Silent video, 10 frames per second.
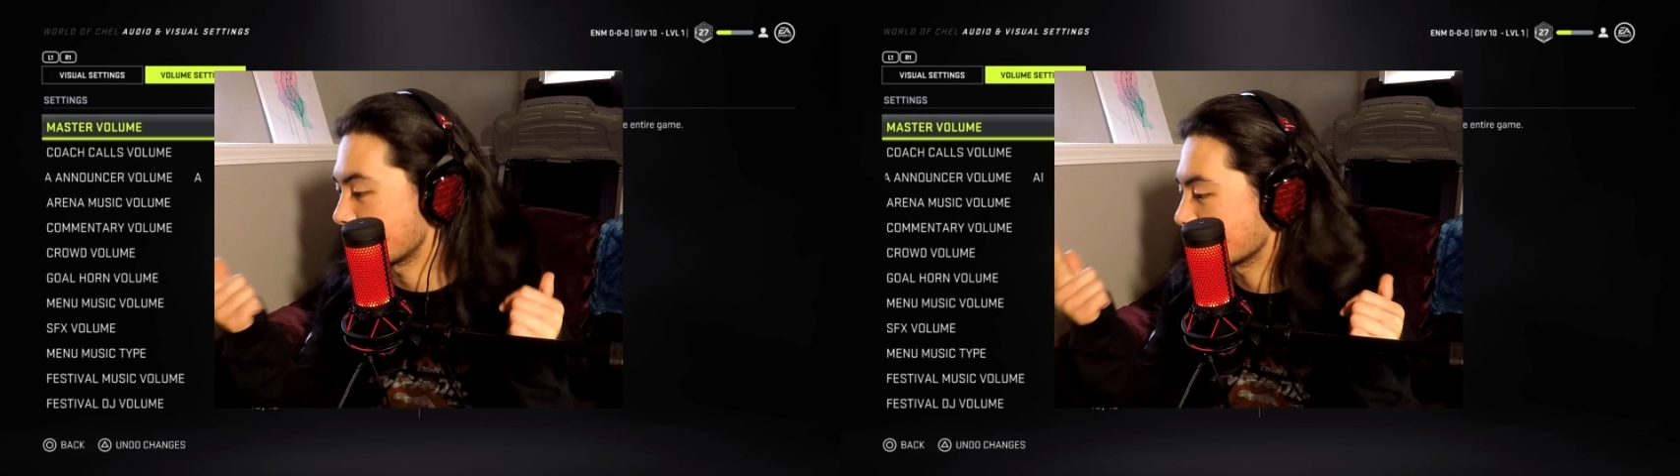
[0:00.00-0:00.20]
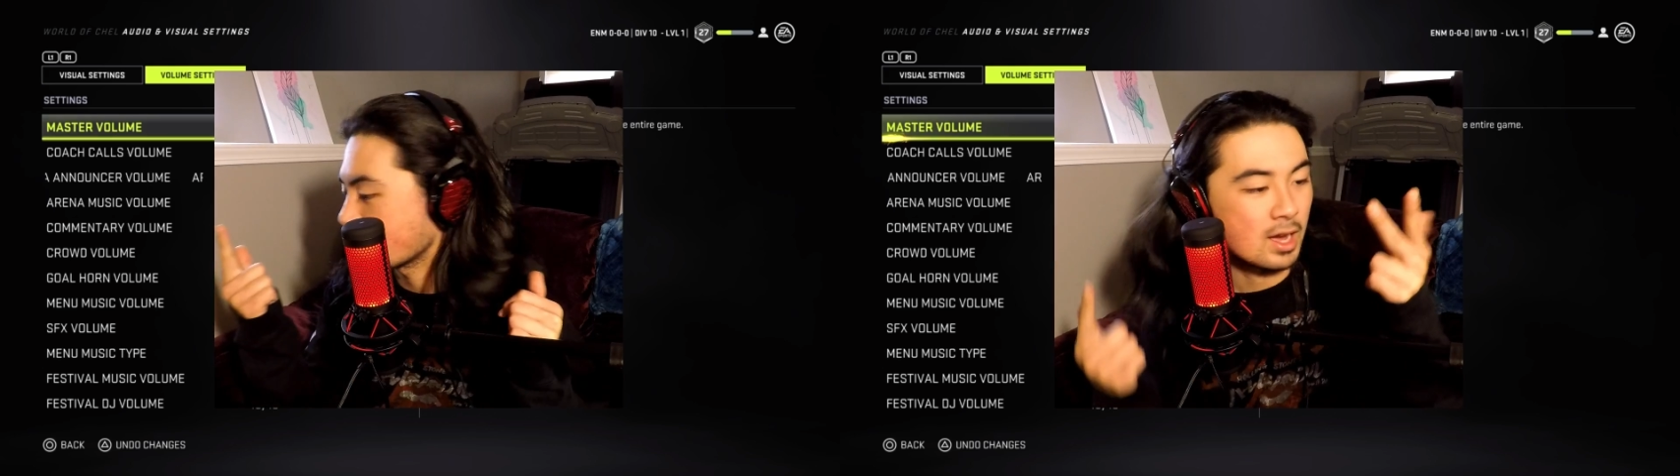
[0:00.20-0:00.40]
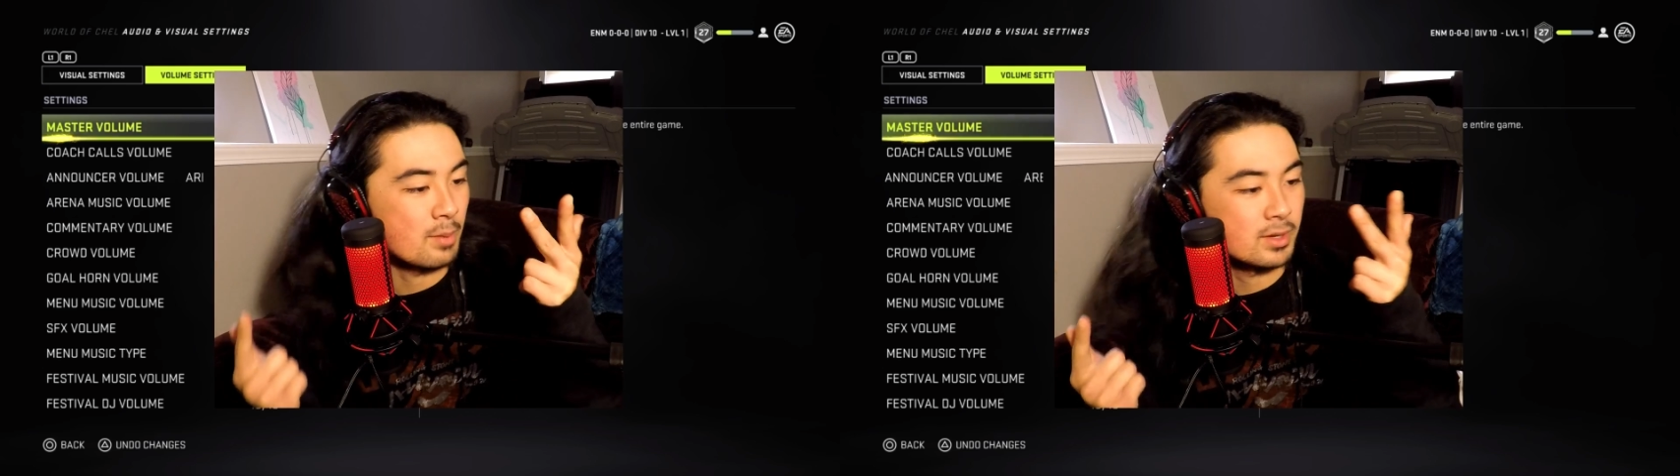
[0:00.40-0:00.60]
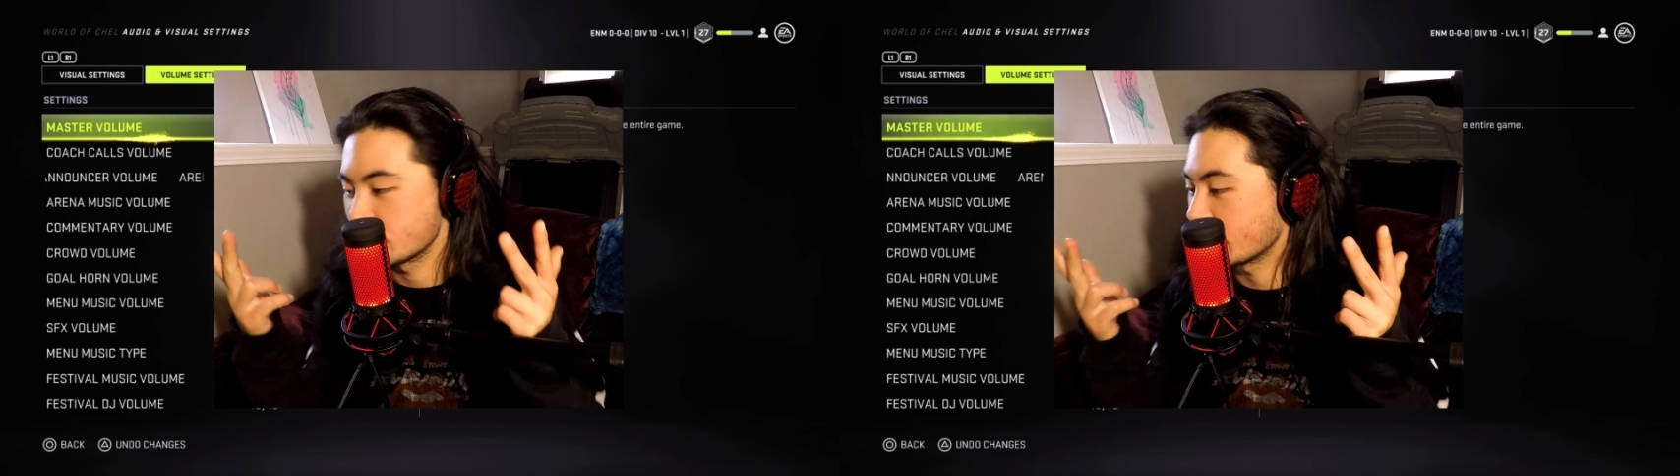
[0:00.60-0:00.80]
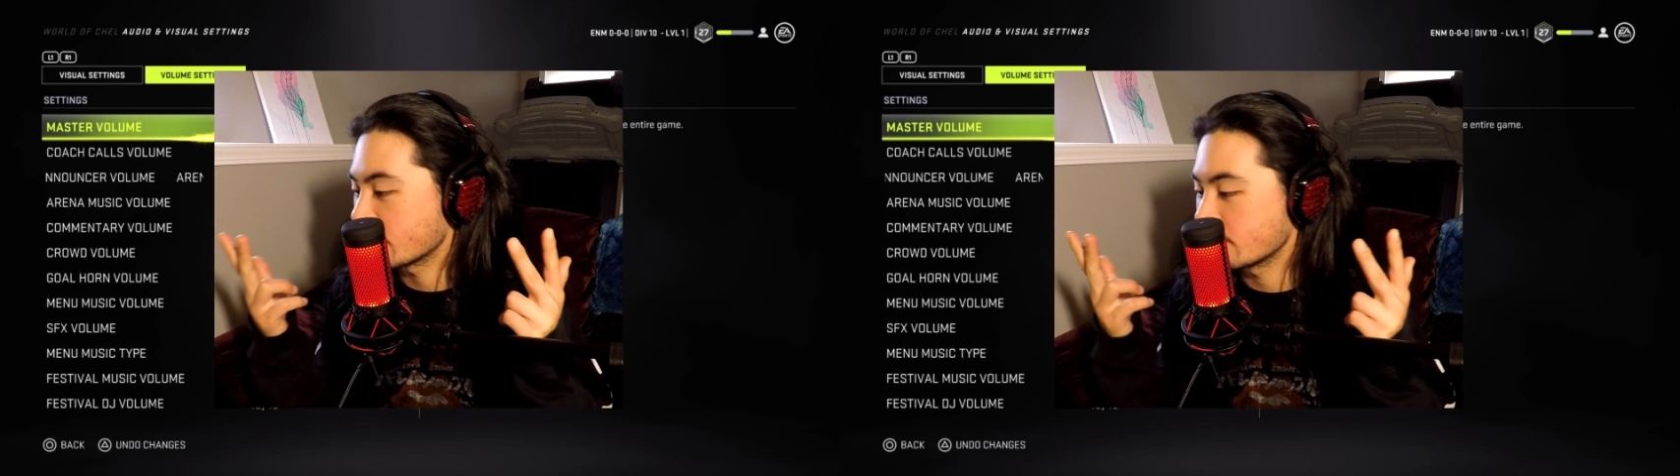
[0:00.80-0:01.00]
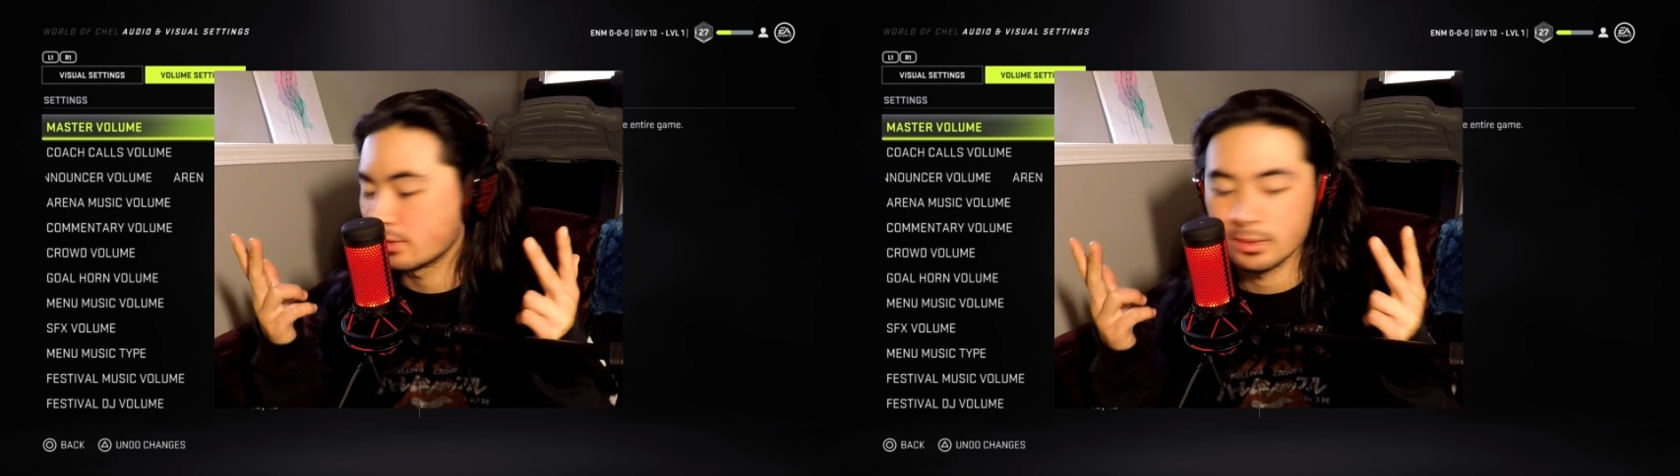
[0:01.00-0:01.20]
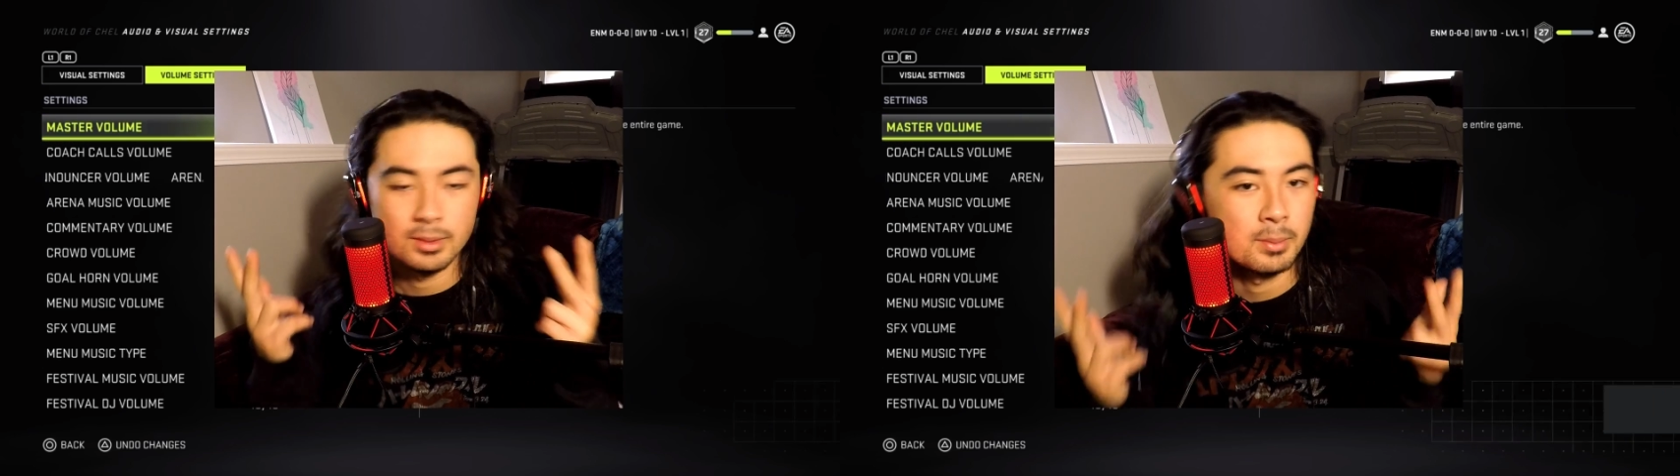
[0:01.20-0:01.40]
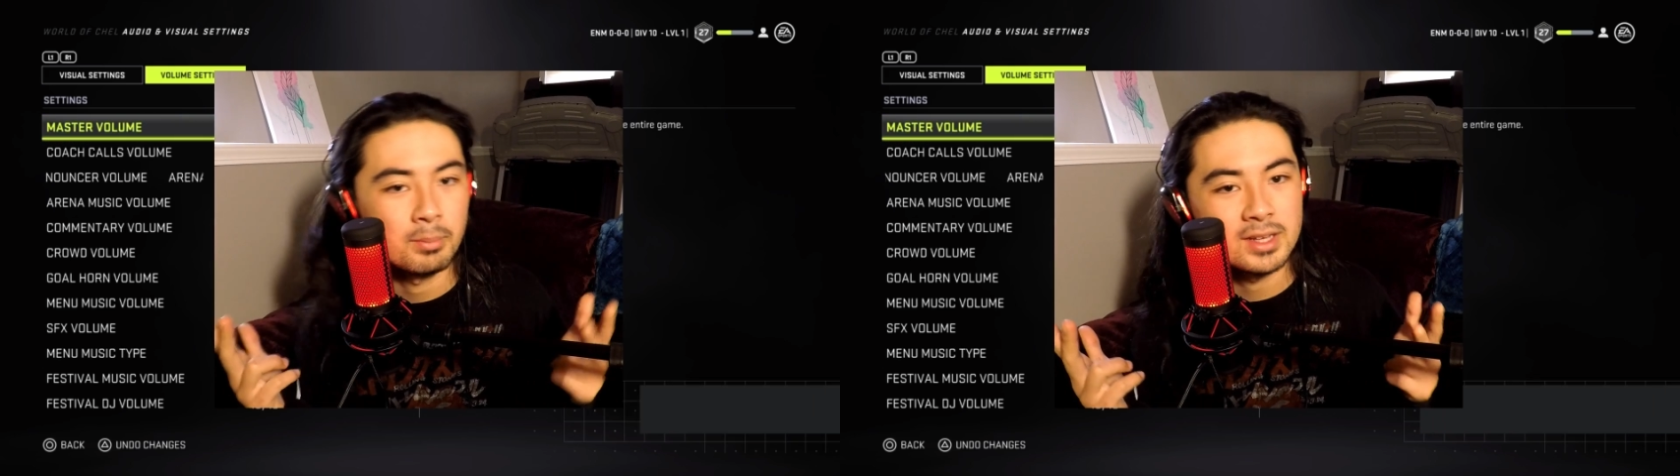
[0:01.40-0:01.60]
dislike, comment, share,
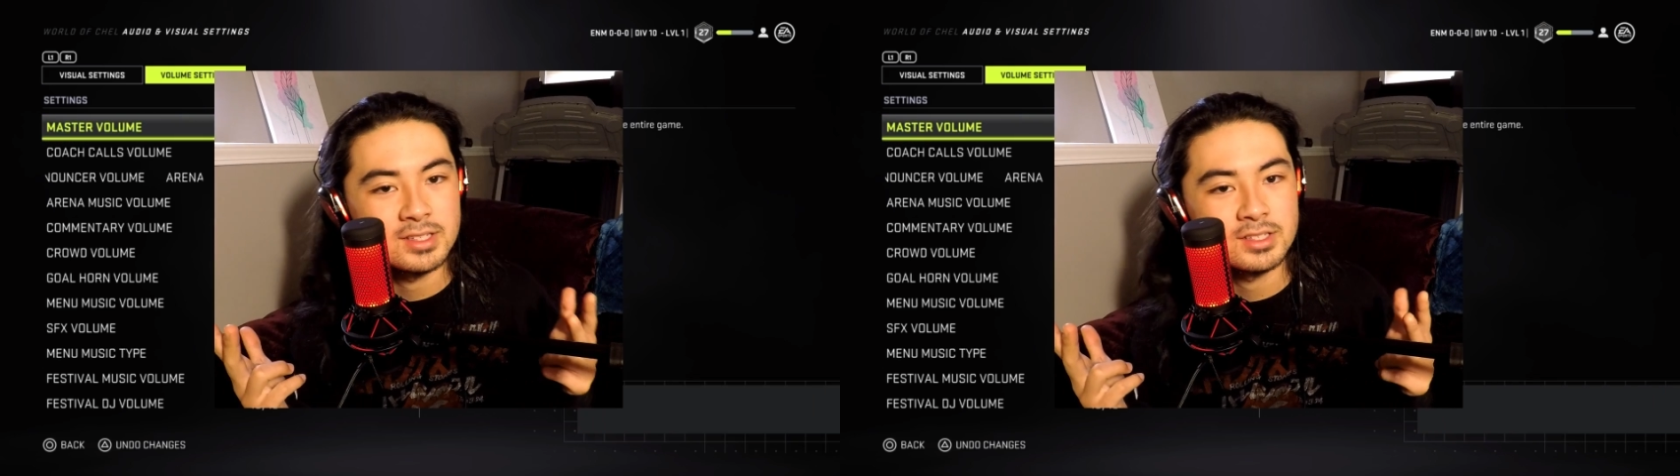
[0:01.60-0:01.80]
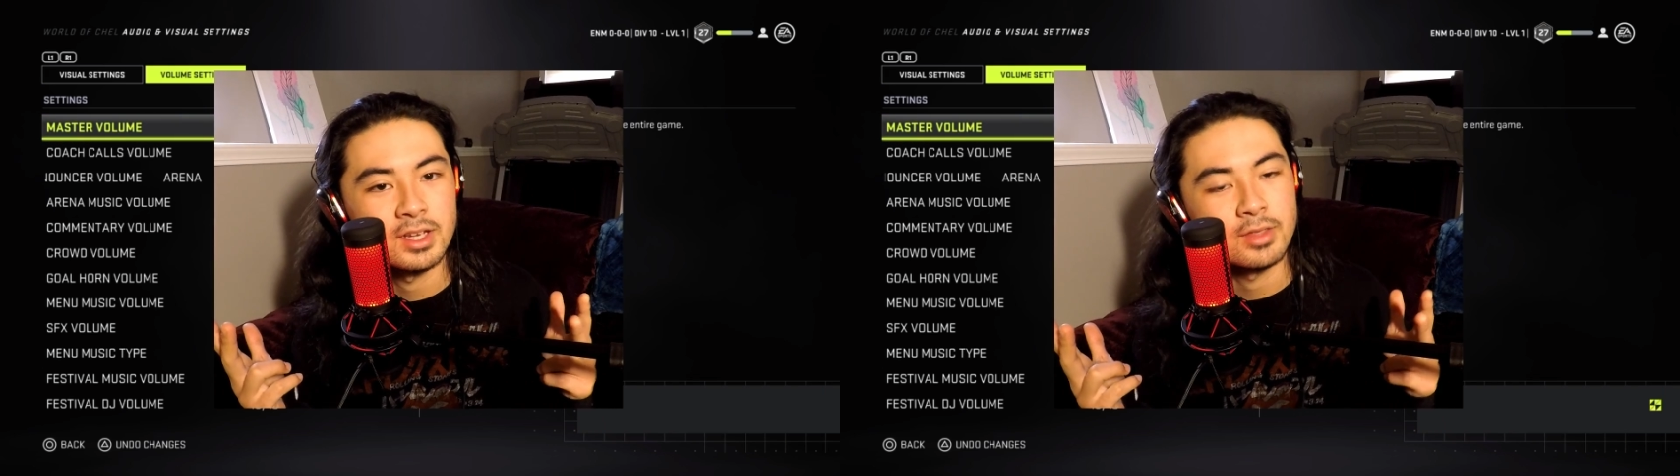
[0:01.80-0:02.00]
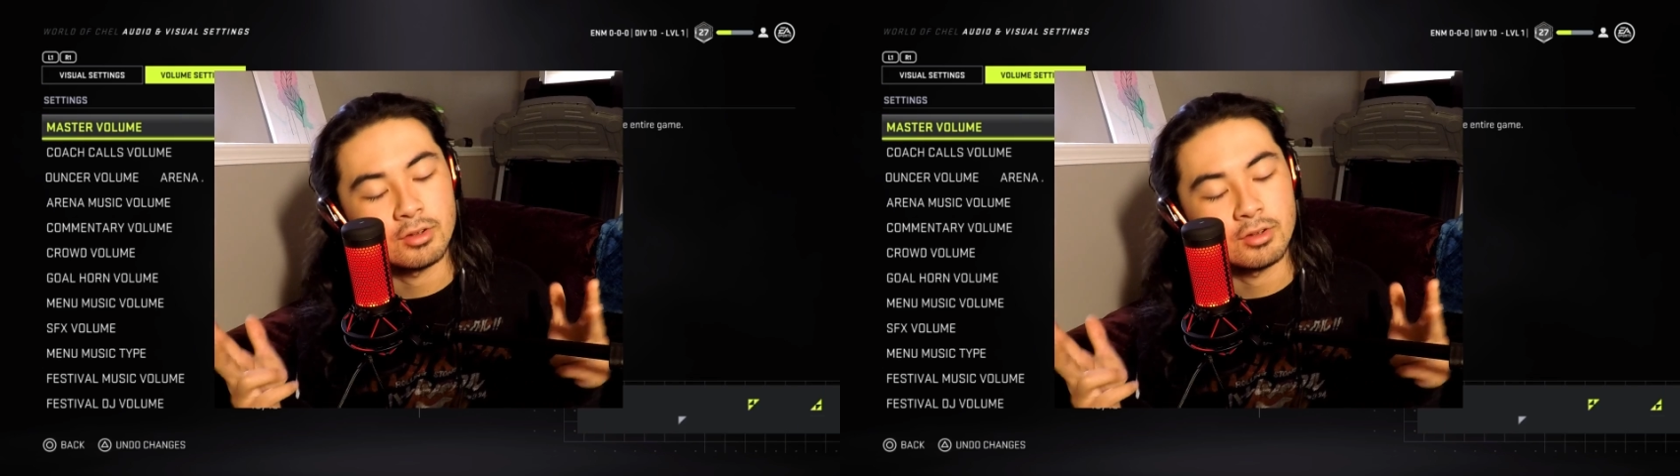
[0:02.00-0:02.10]
buttons.